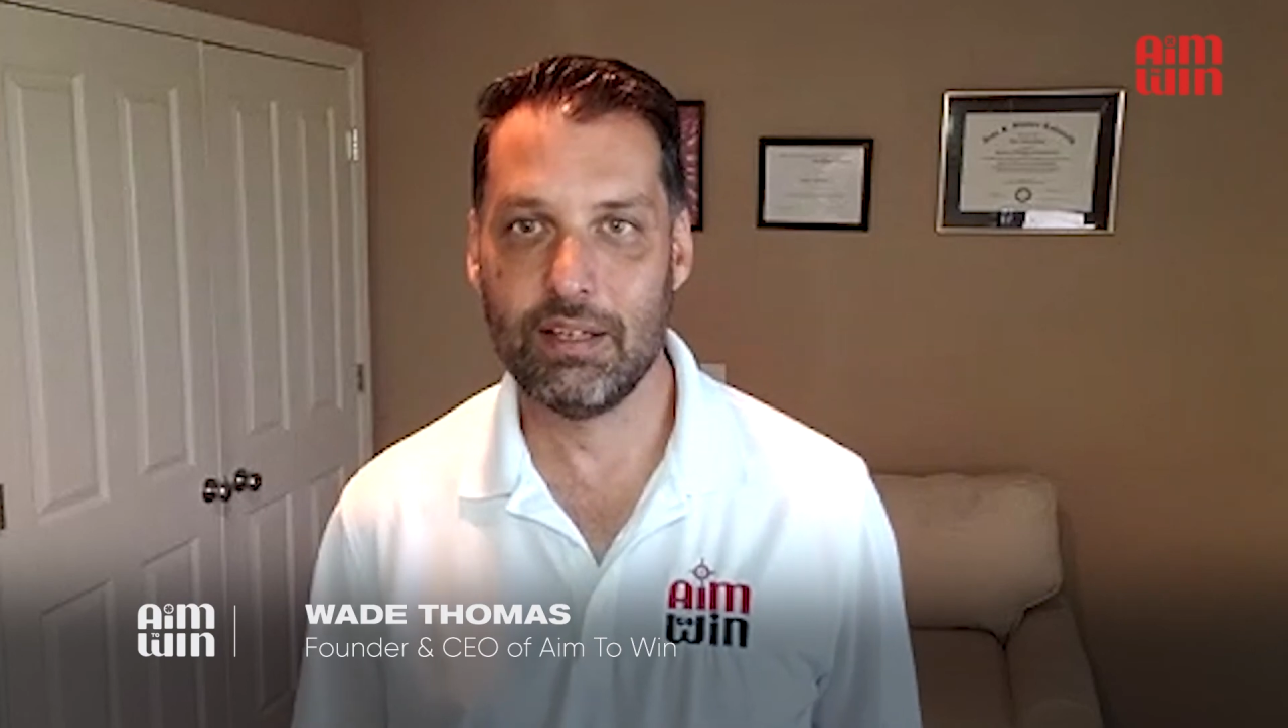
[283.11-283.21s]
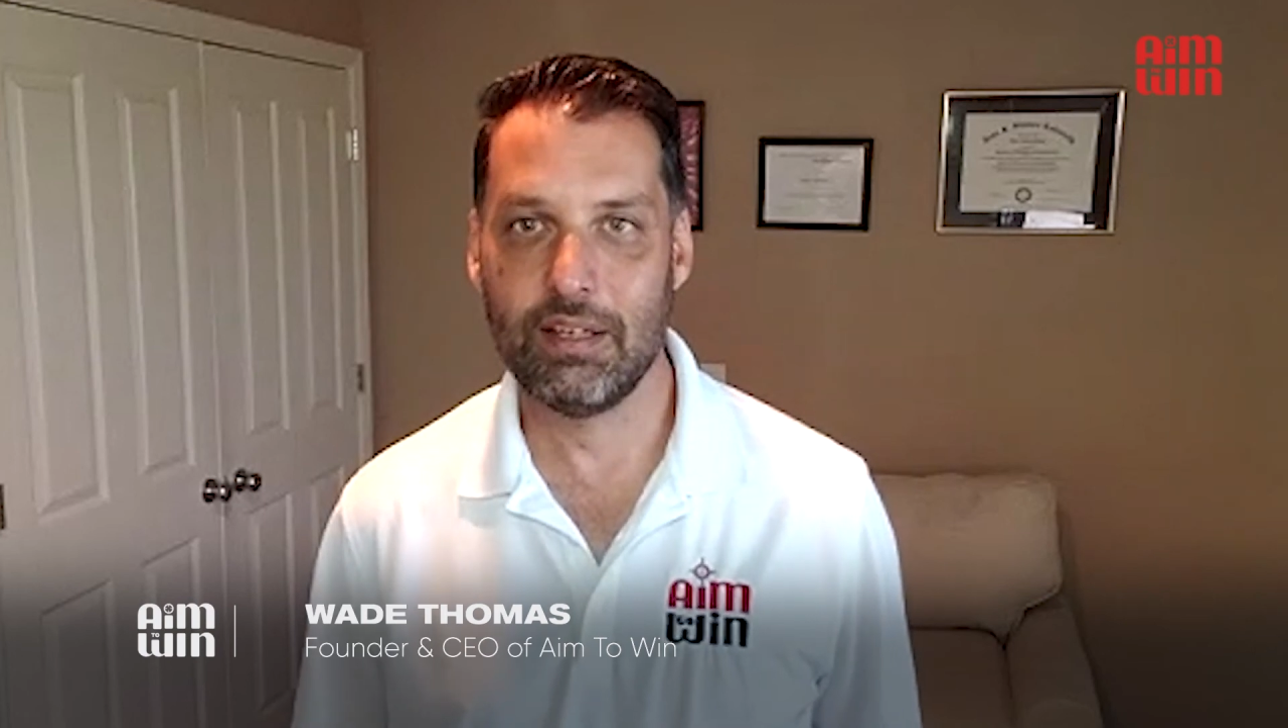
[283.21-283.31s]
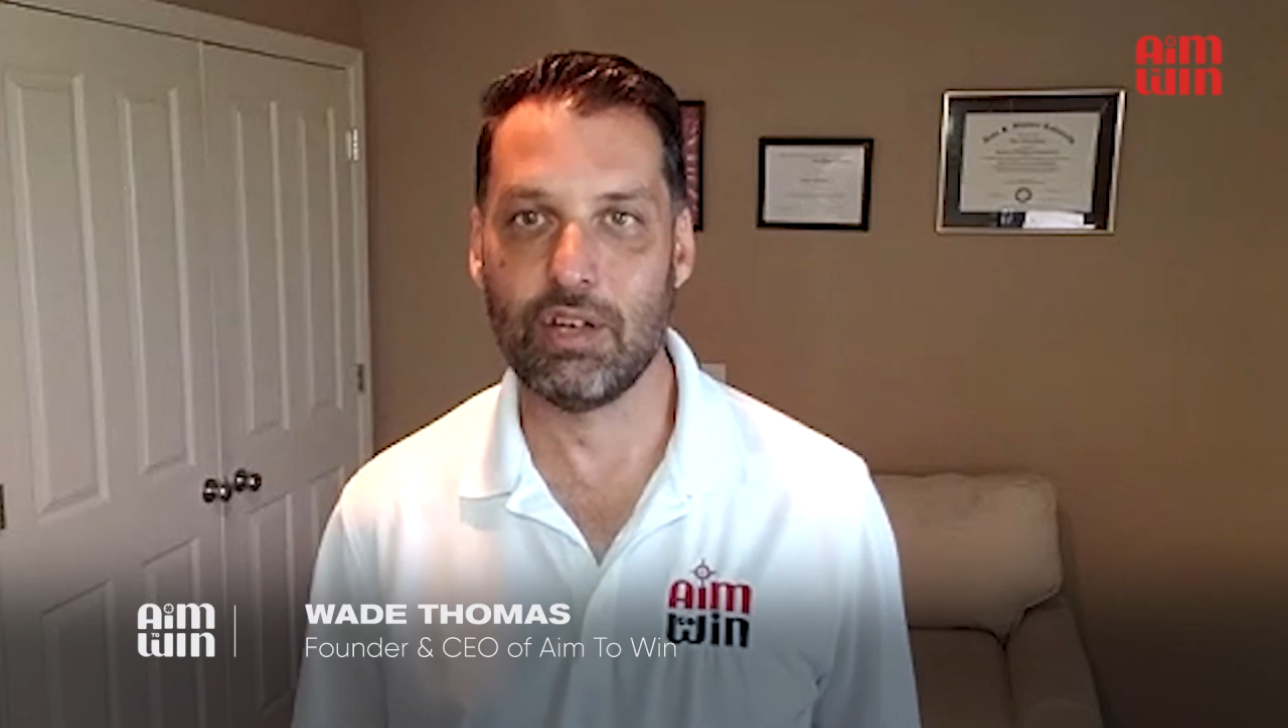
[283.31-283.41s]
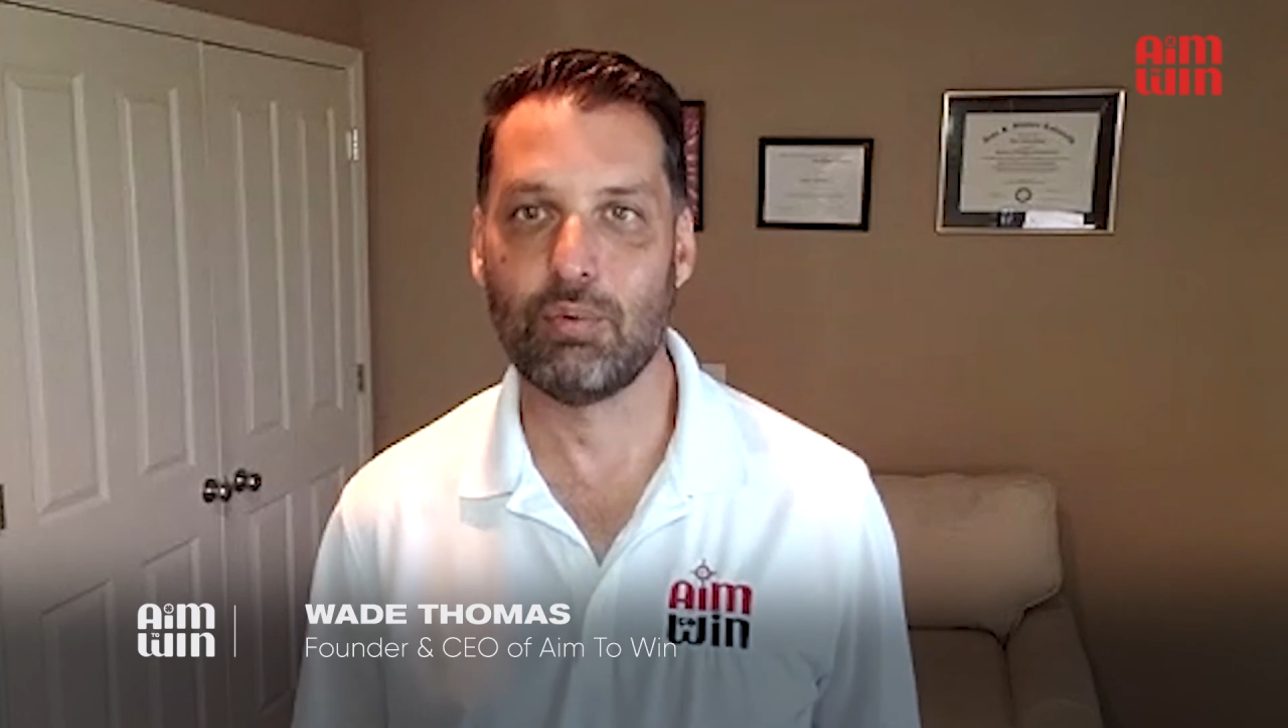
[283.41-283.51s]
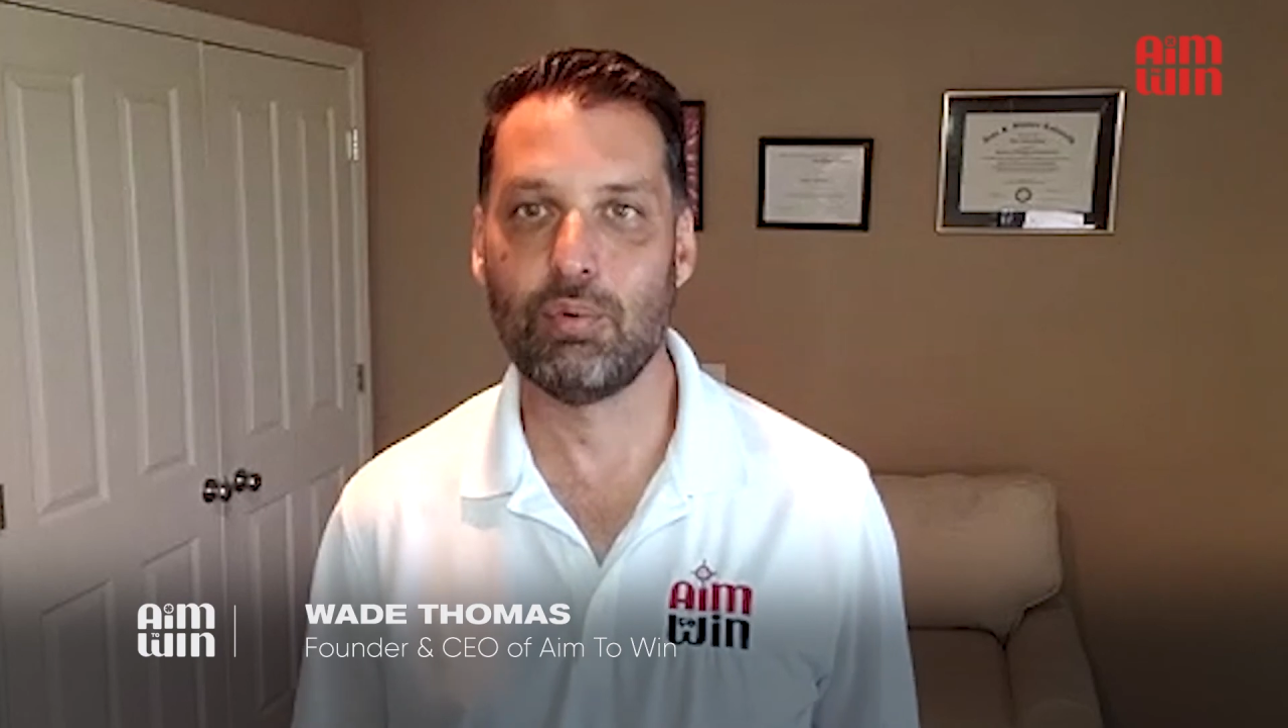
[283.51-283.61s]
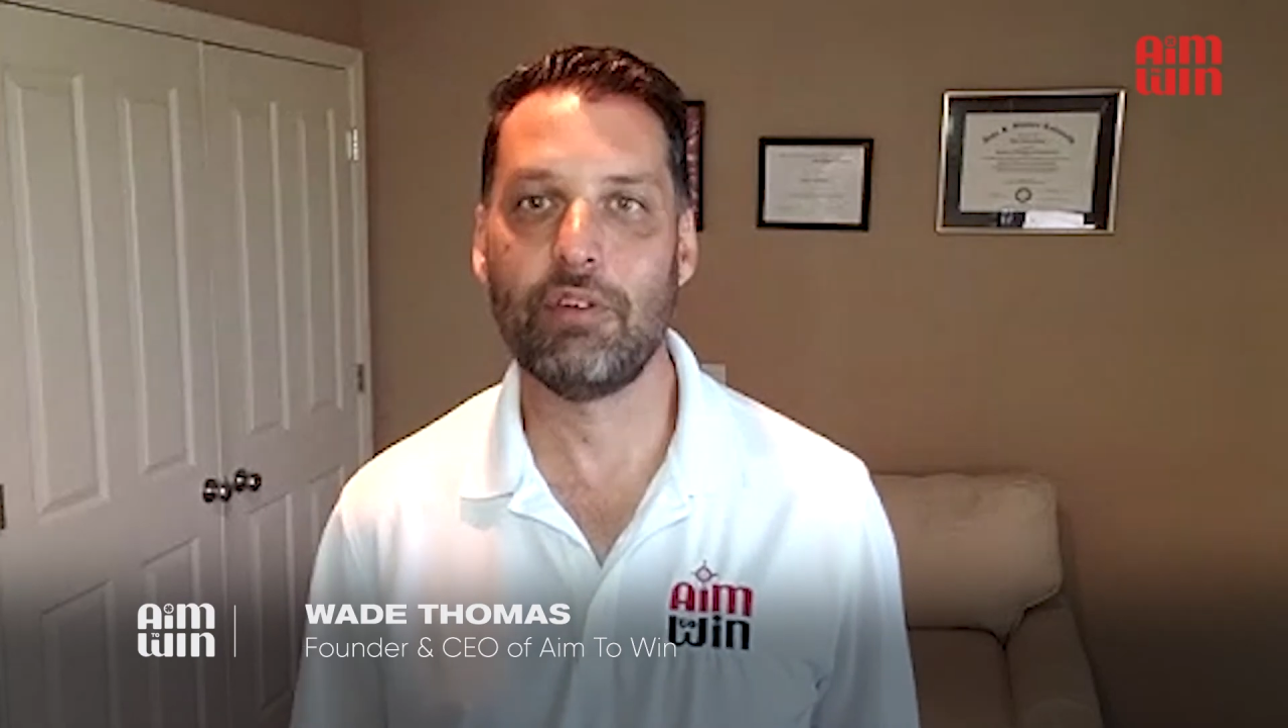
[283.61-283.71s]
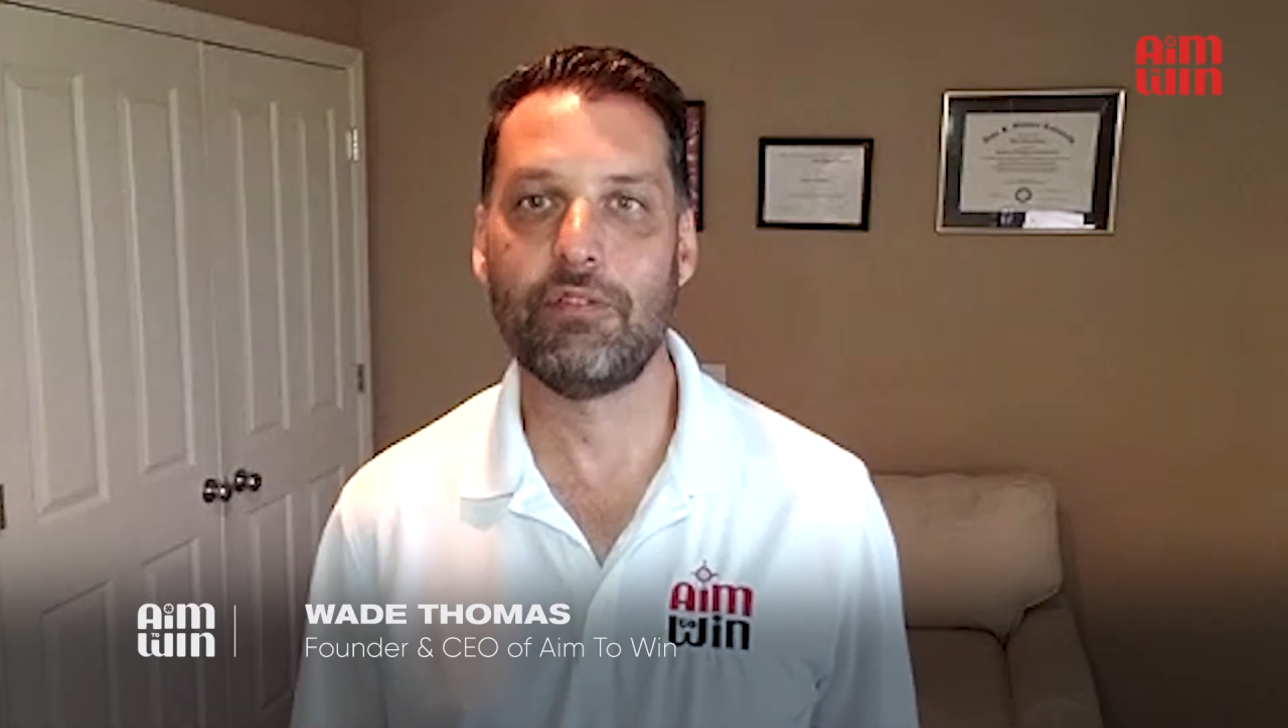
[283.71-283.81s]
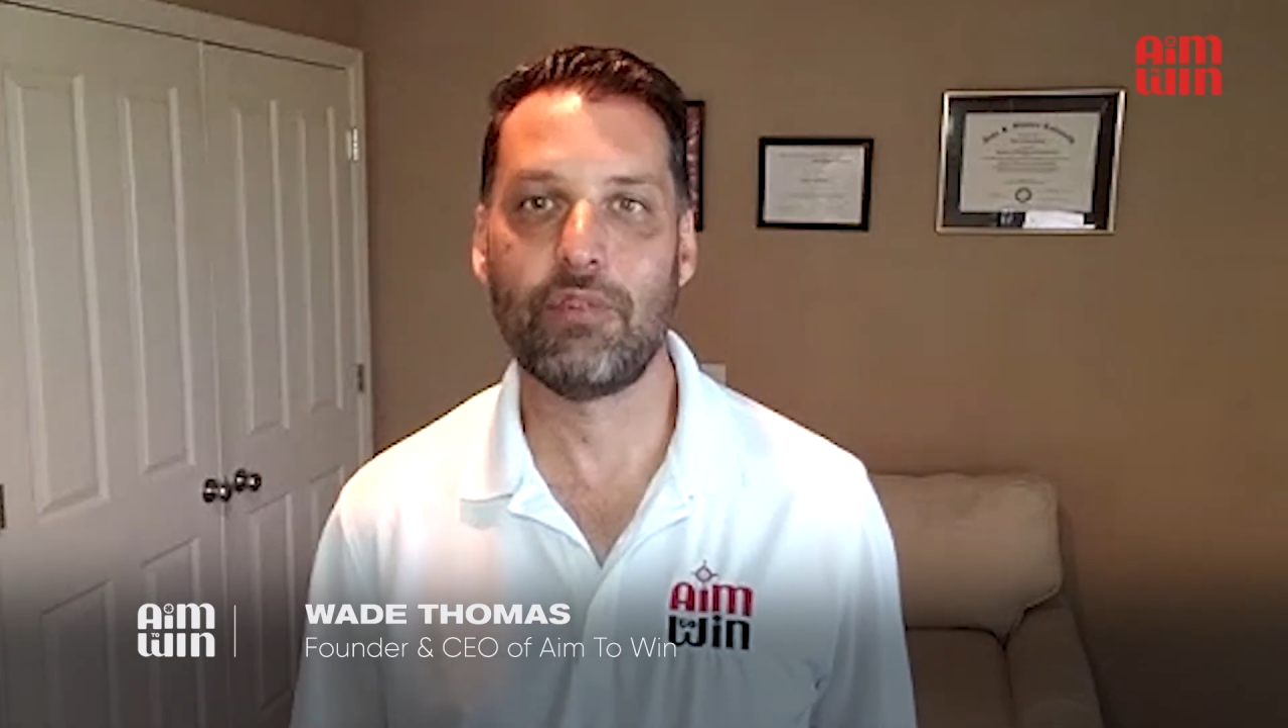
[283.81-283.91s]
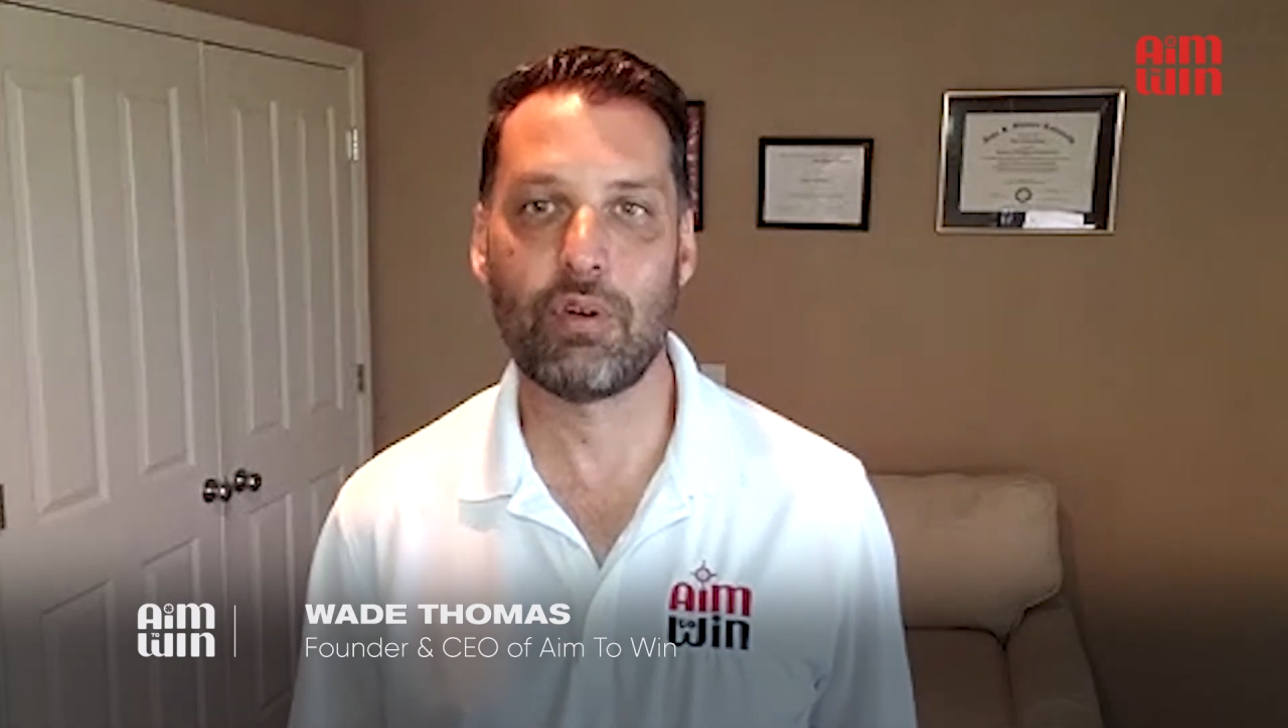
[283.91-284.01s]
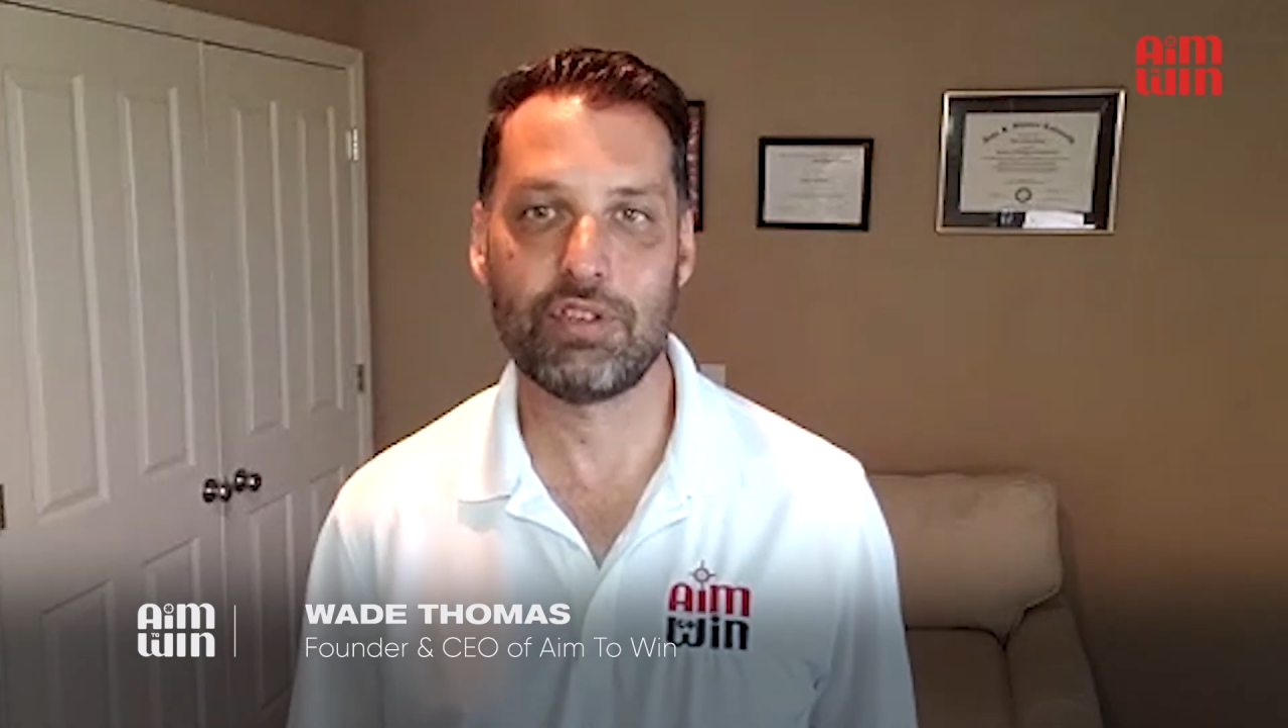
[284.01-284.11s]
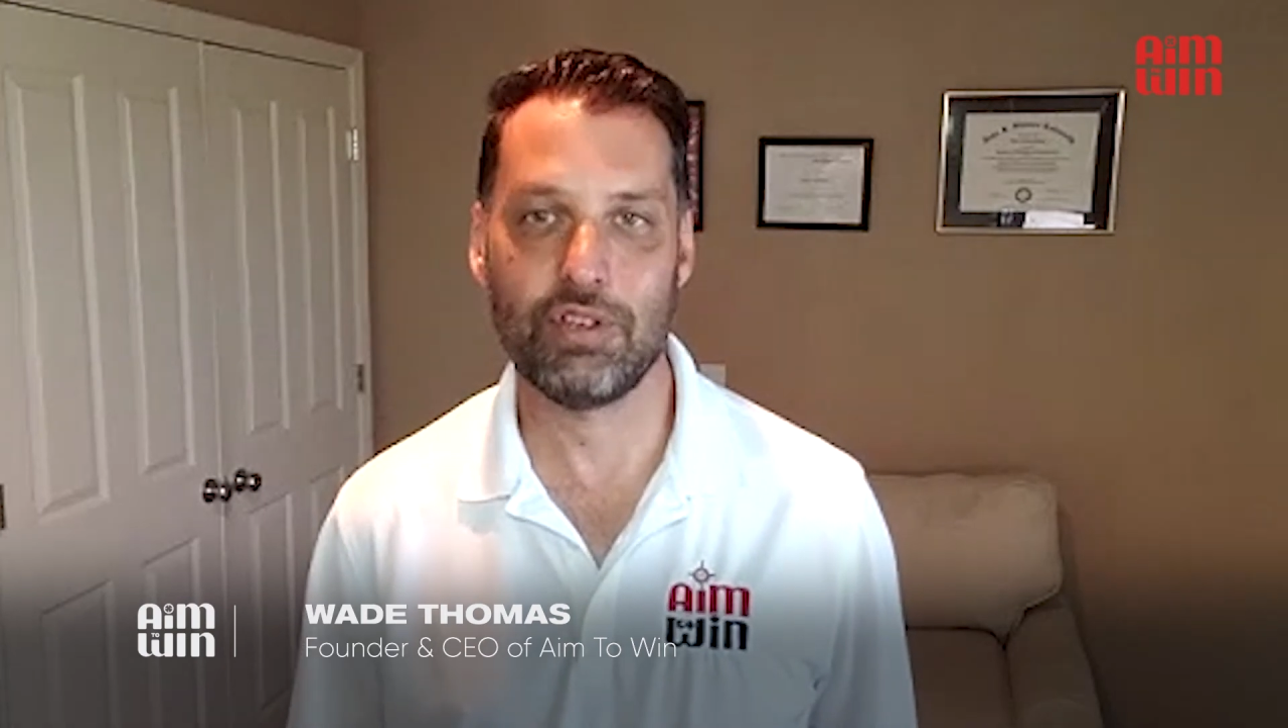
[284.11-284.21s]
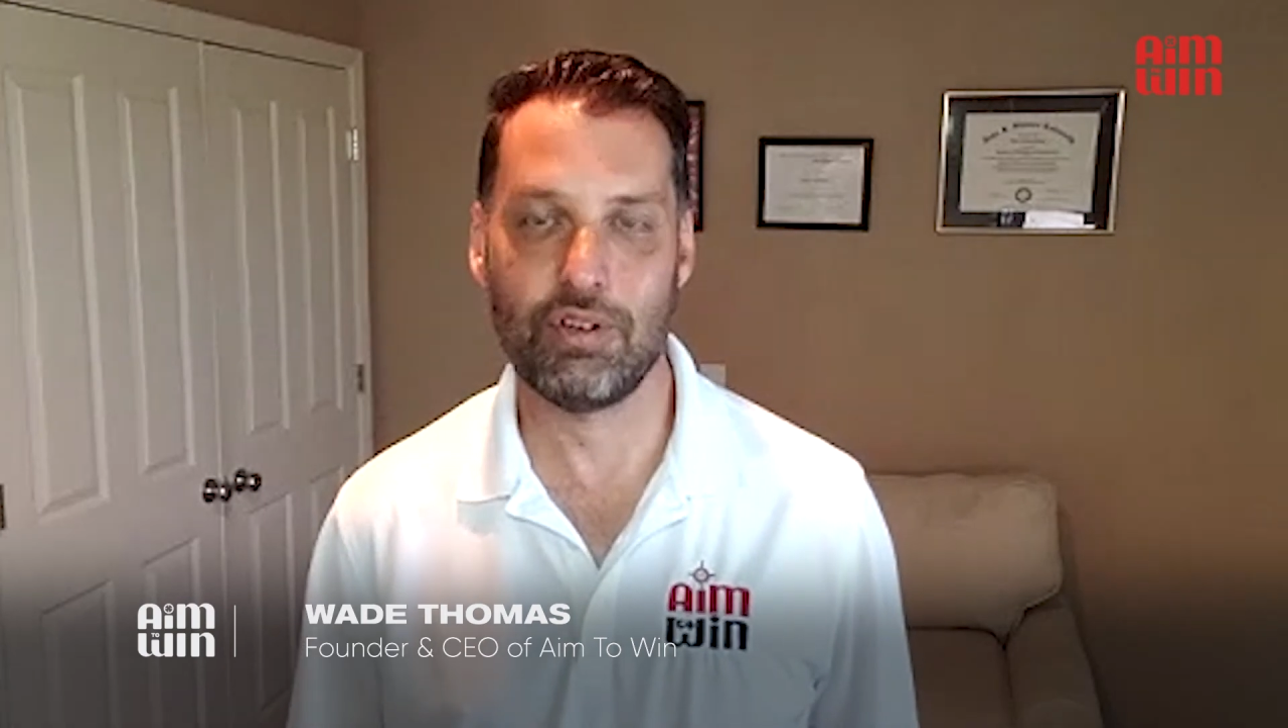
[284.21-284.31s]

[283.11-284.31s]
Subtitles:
and you're really focusing